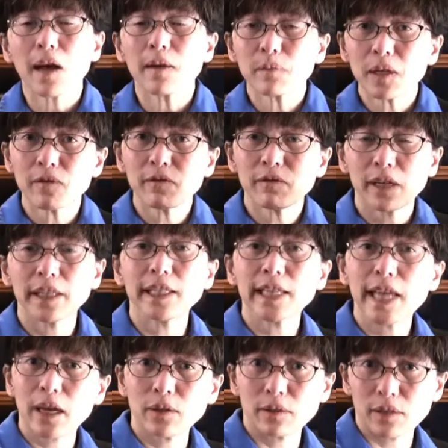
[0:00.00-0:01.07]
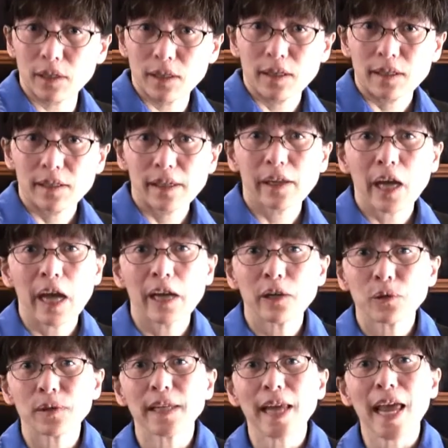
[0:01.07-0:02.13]
Come to find out,
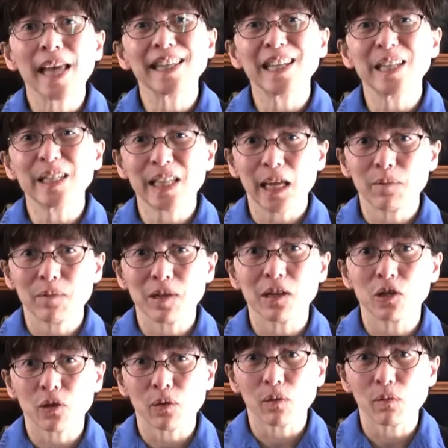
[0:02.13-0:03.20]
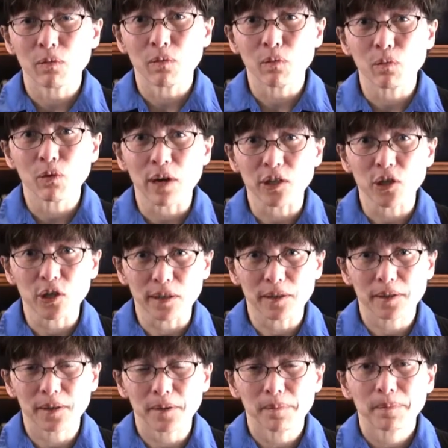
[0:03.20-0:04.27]
psychiatrists had the same initial
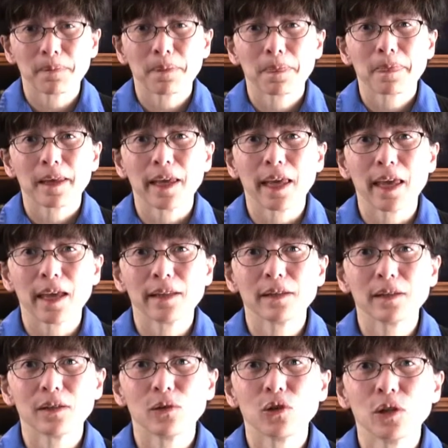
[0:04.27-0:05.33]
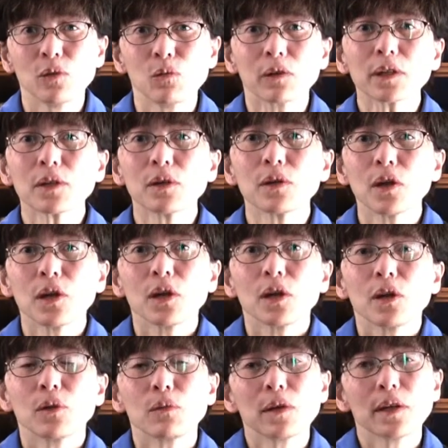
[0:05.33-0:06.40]
impressions. And so she worked
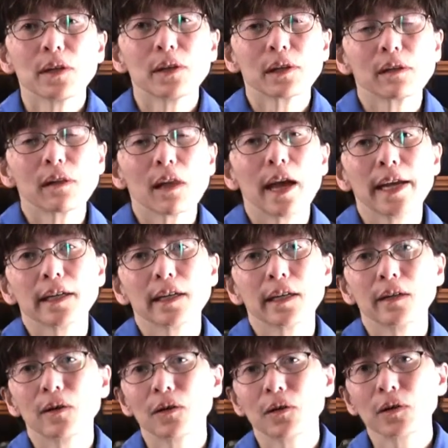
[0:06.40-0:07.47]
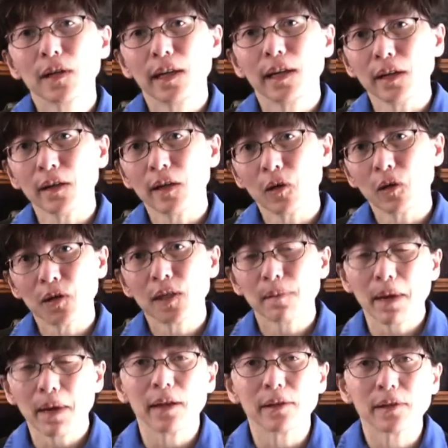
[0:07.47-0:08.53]
with the client and her
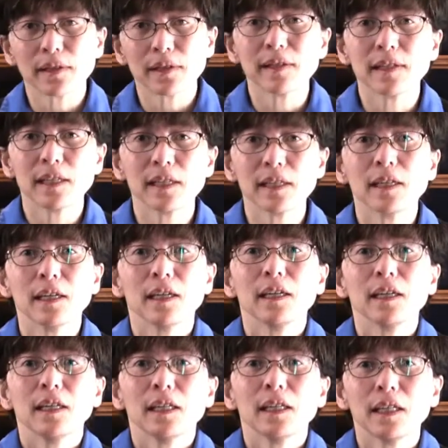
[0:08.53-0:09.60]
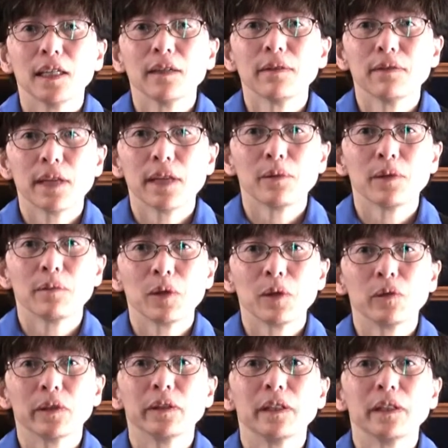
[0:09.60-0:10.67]
spouse to see if they would
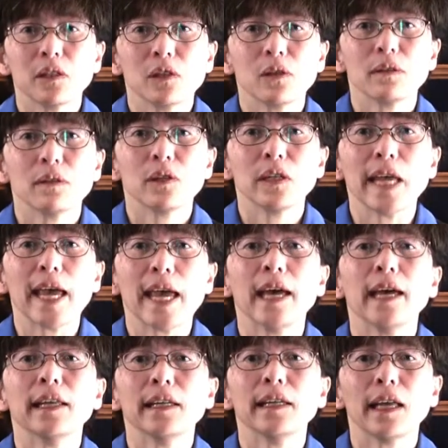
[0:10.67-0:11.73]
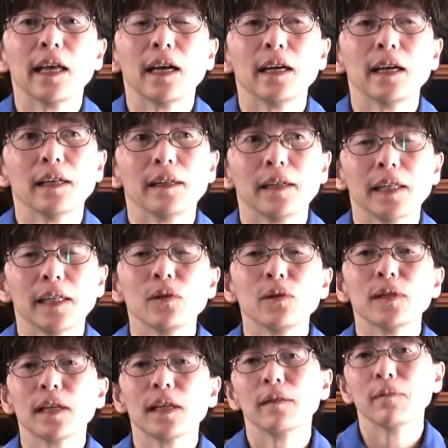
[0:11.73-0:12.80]
be willing to add a
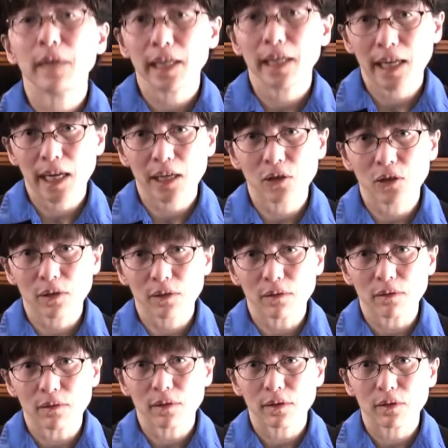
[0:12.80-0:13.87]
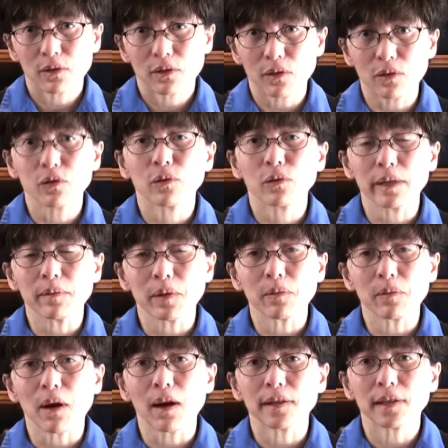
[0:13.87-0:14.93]
new set of medications to the
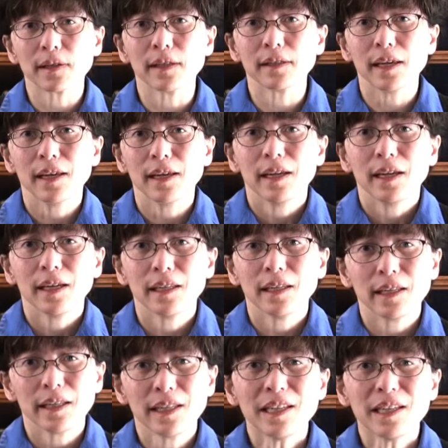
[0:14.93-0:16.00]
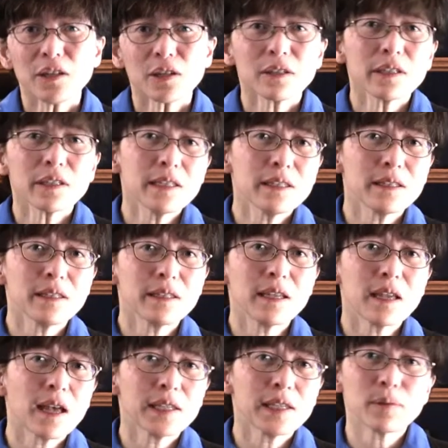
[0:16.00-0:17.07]
treatment process. And initially,
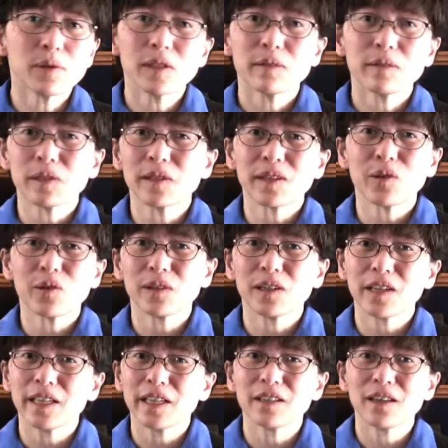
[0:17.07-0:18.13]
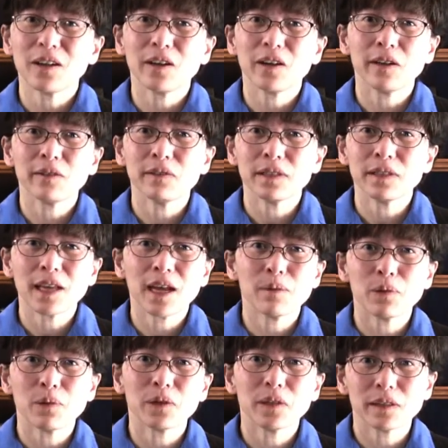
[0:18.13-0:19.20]
the husband was going like, if it's
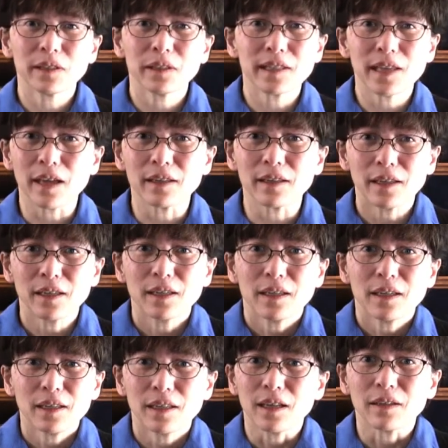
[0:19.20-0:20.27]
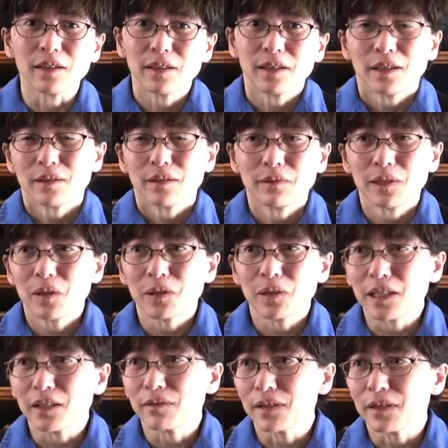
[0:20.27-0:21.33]
not broken, let's not, we
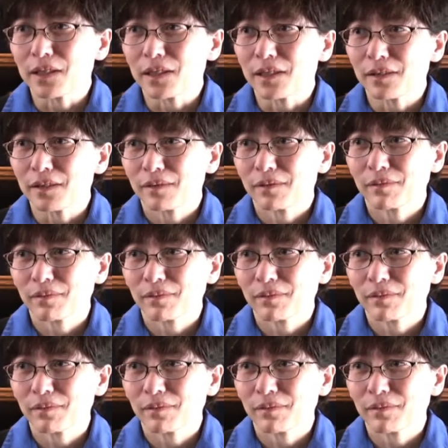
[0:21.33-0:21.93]
don't need to fix it.